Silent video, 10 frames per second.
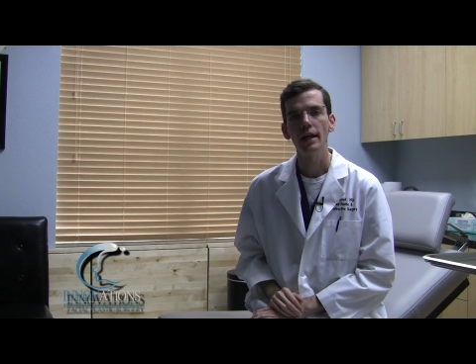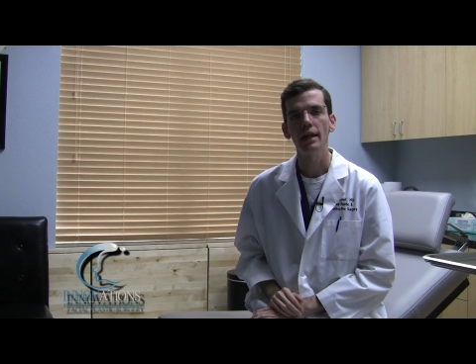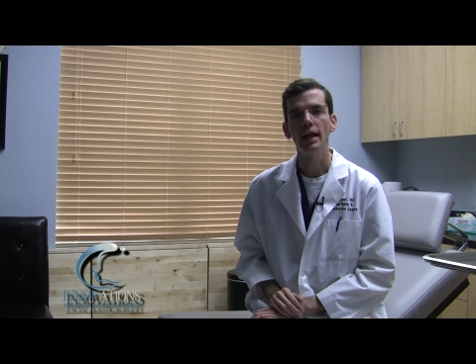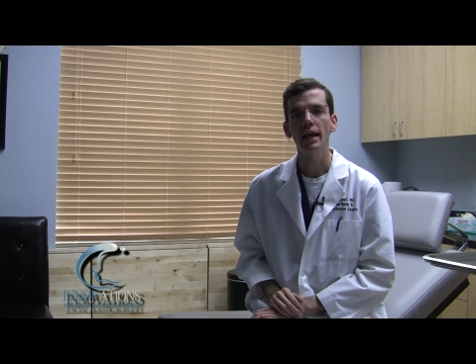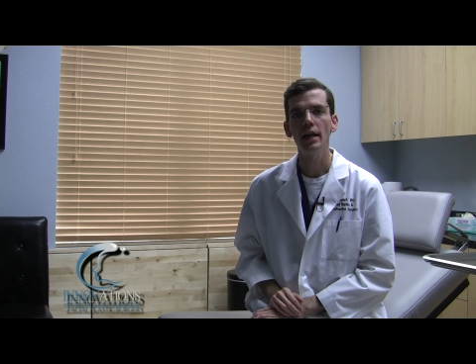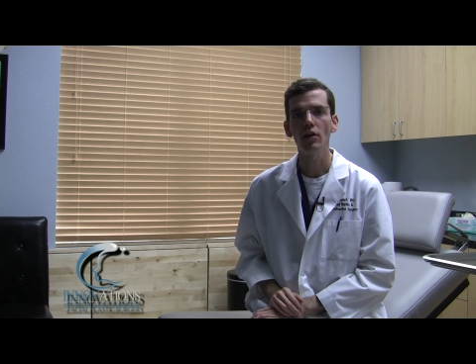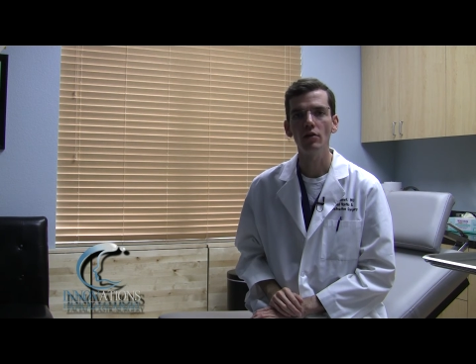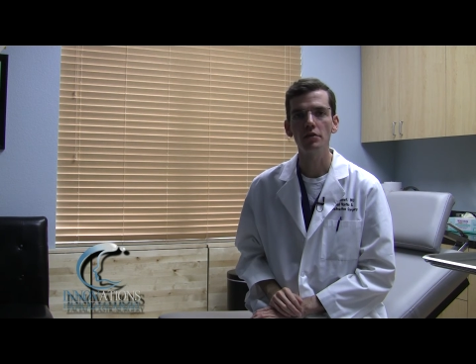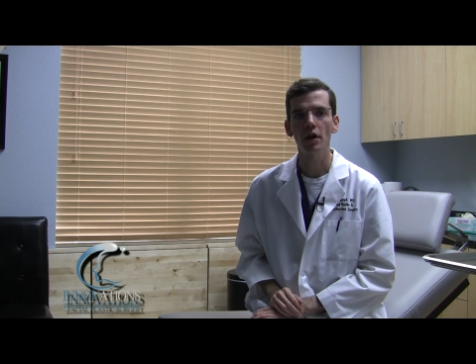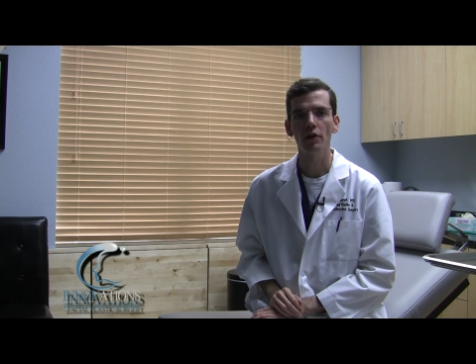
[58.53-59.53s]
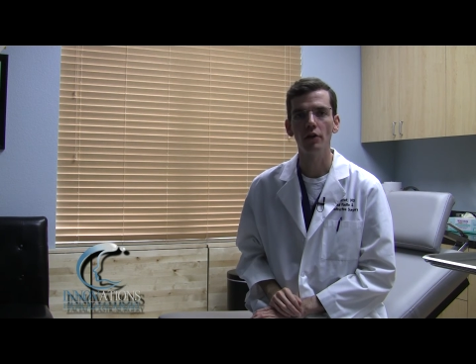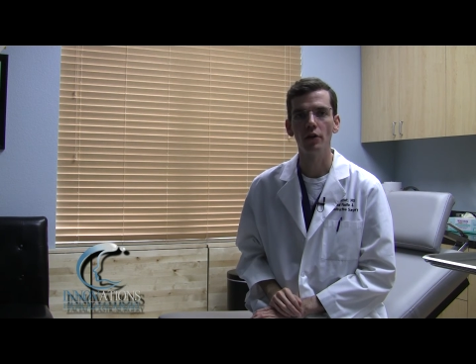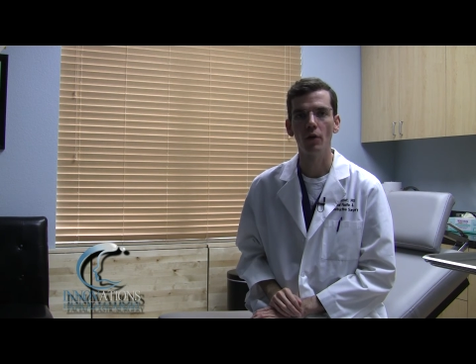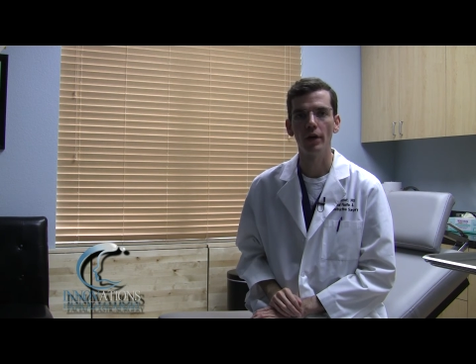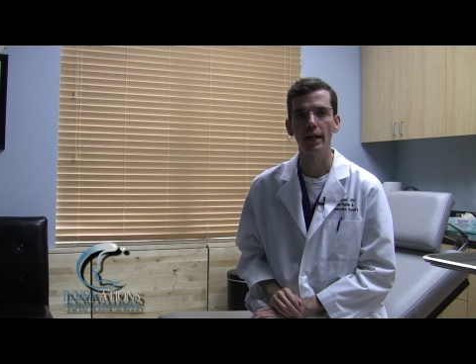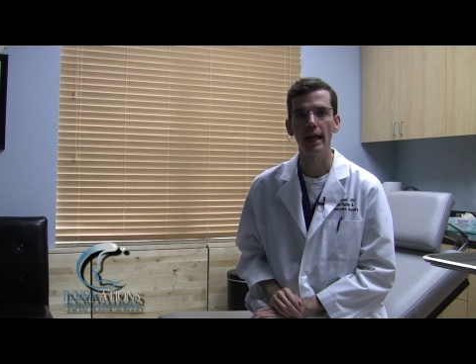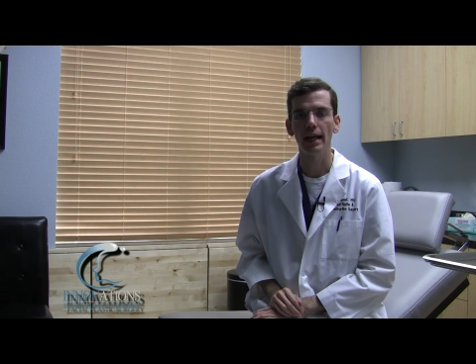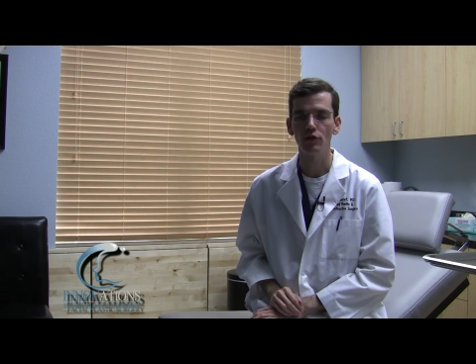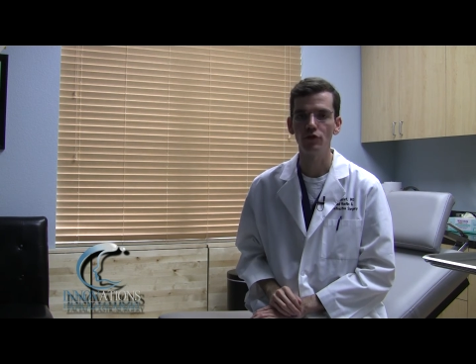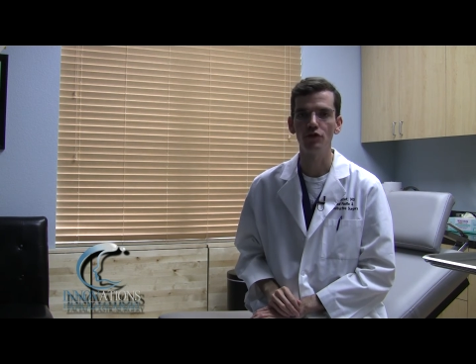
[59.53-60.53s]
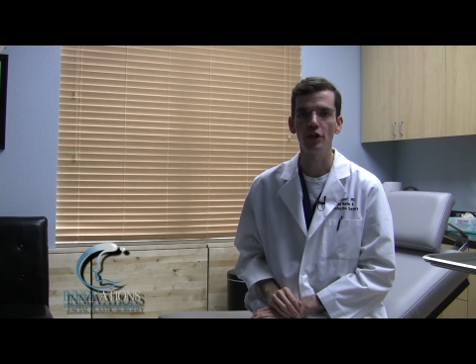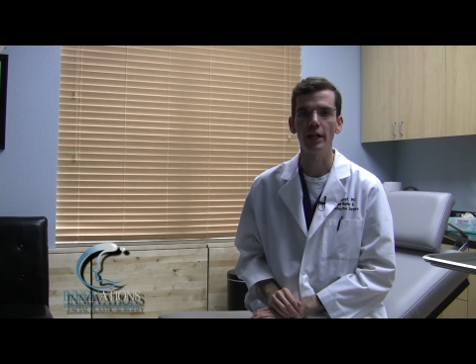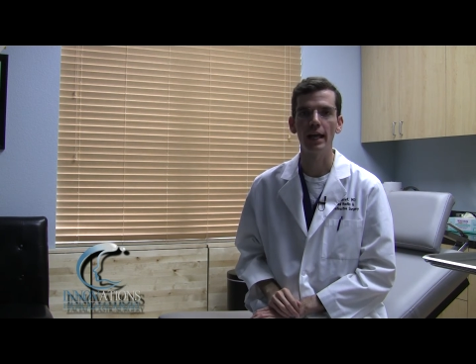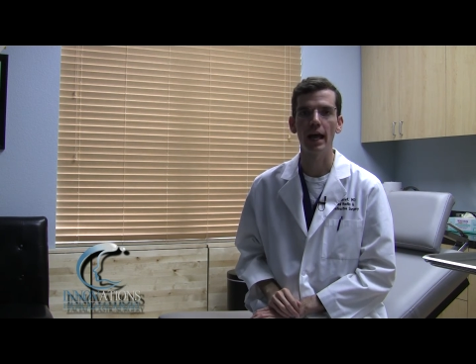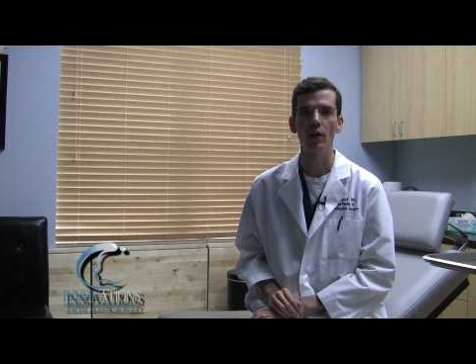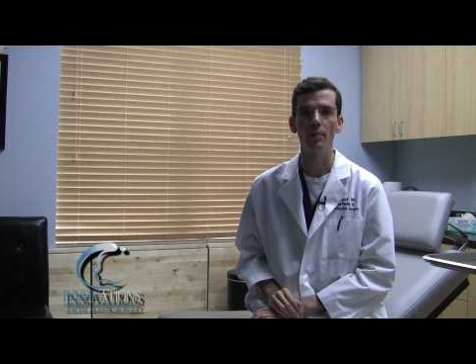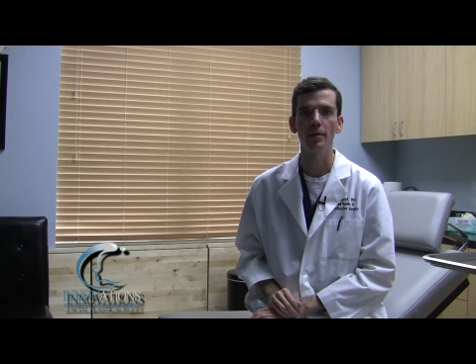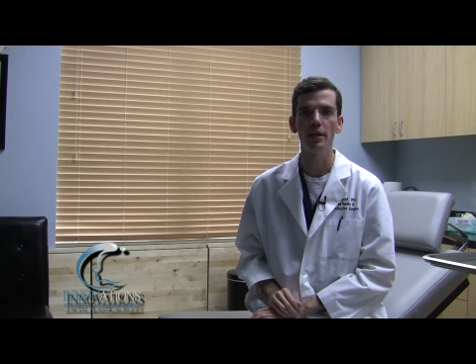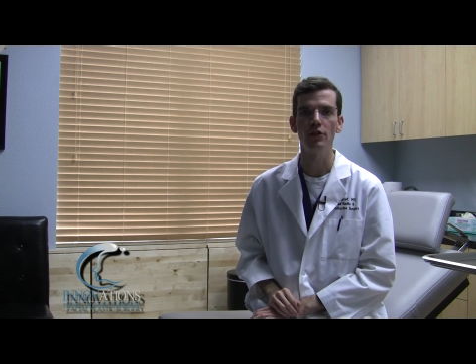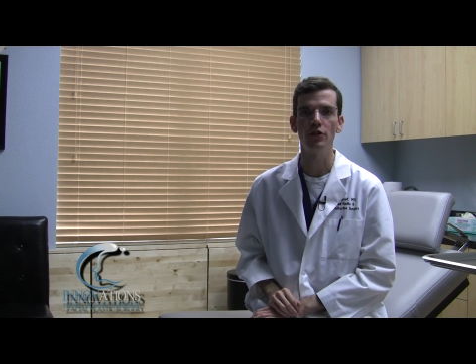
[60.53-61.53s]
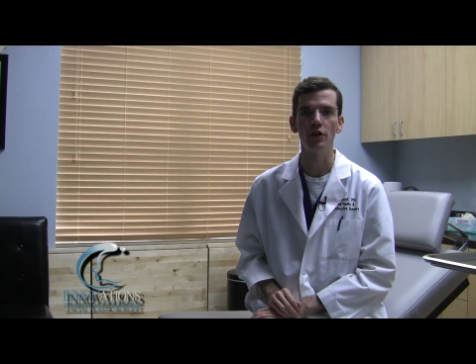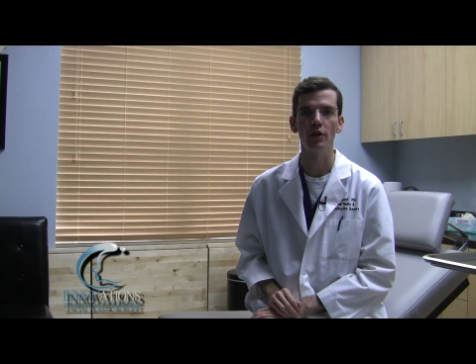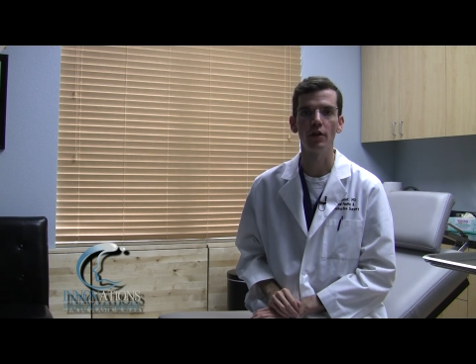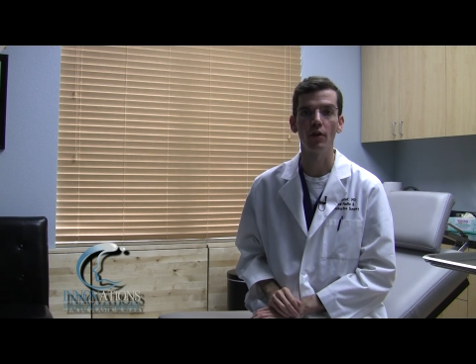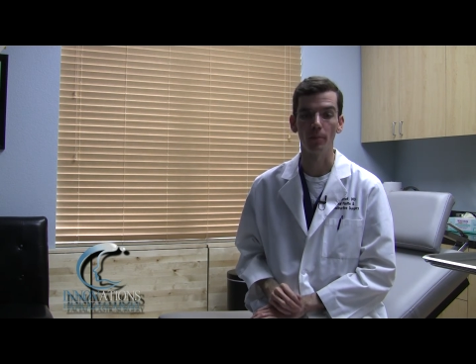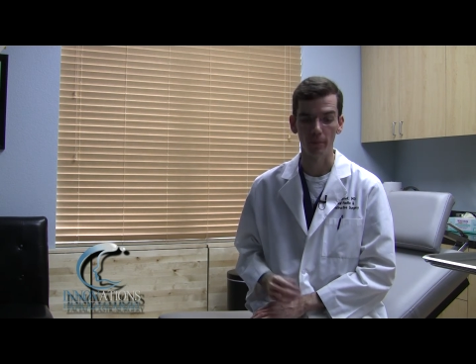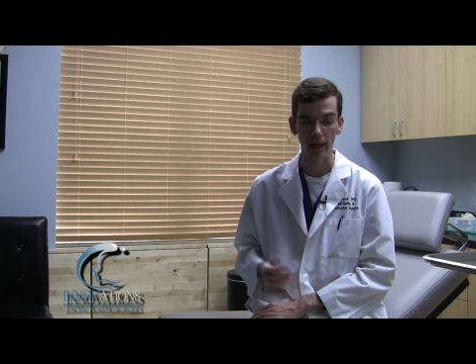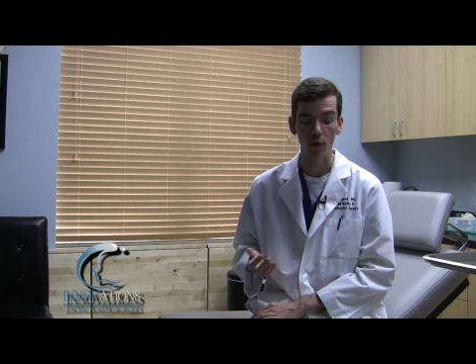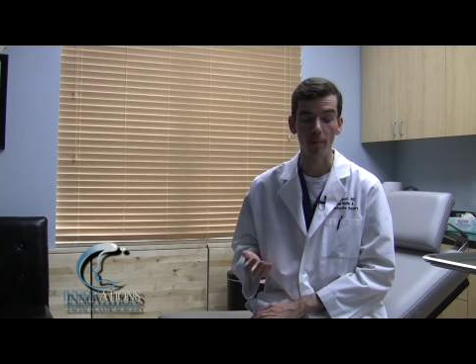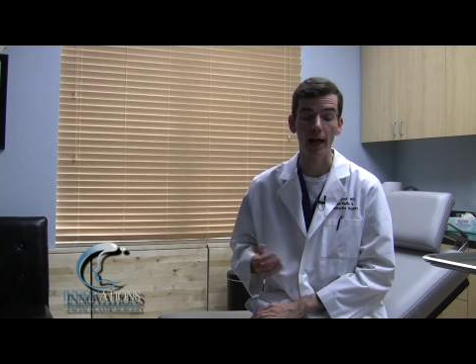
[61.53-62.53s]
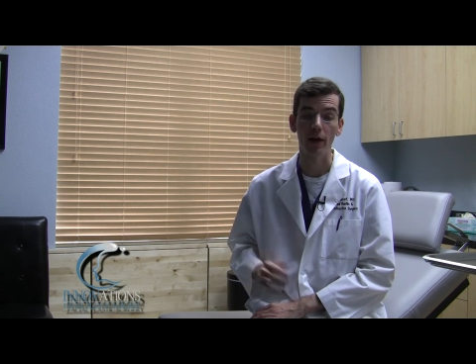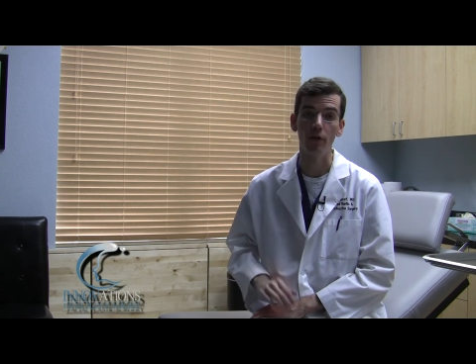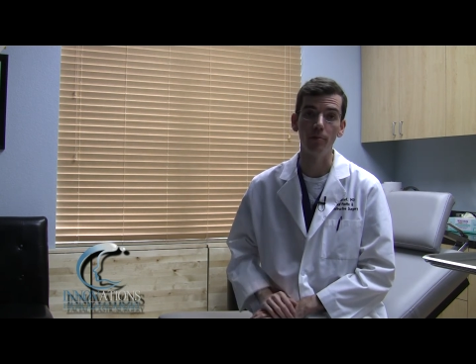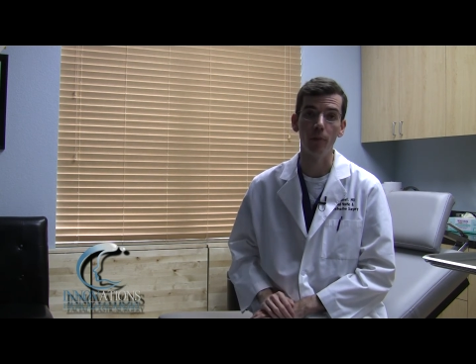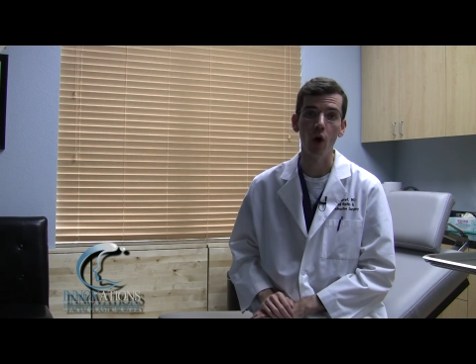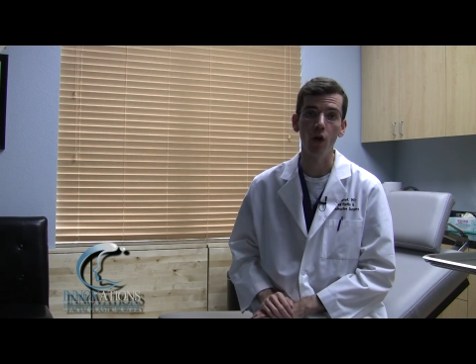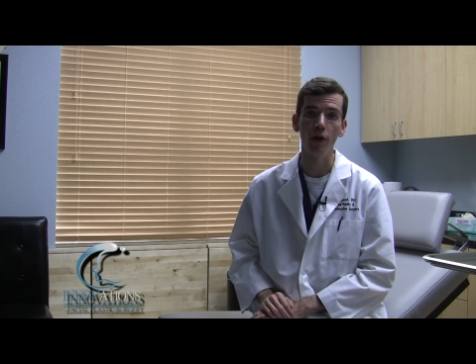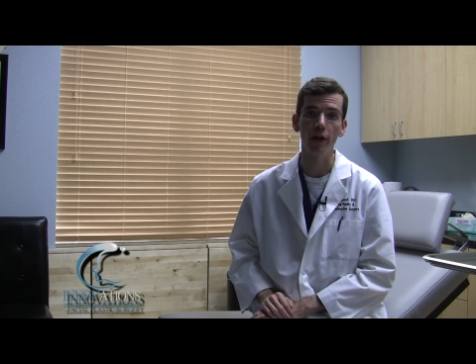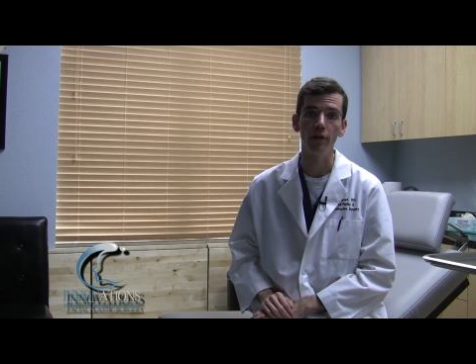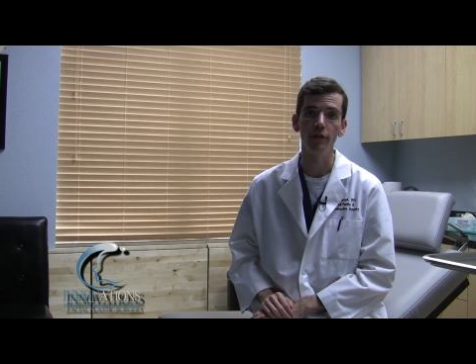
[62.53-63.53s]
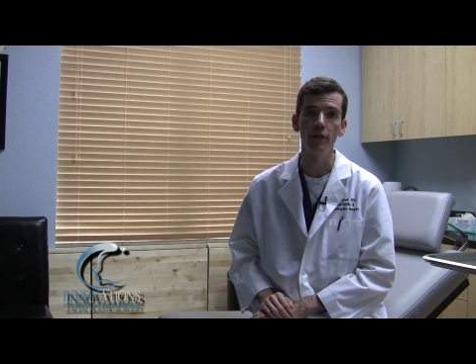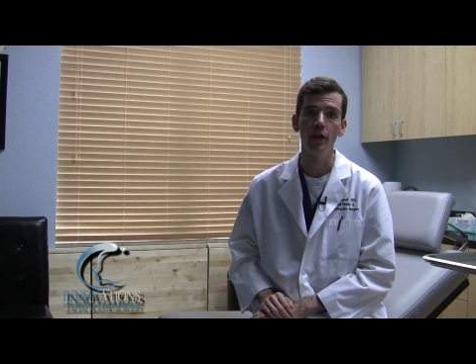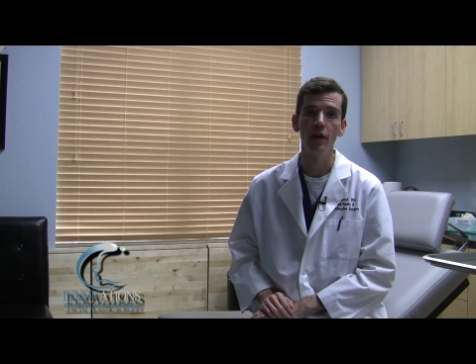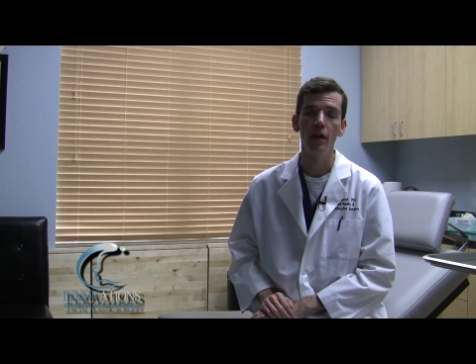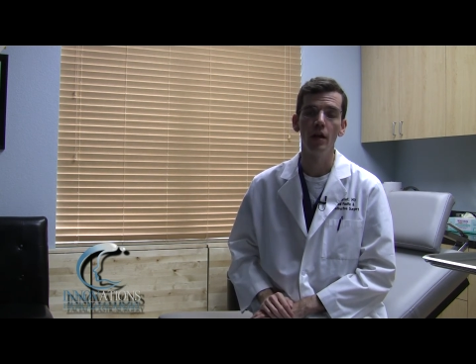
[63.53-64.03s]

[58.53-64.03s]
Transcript: In hairs undergoing androgenic alopecia or male pattern baldness,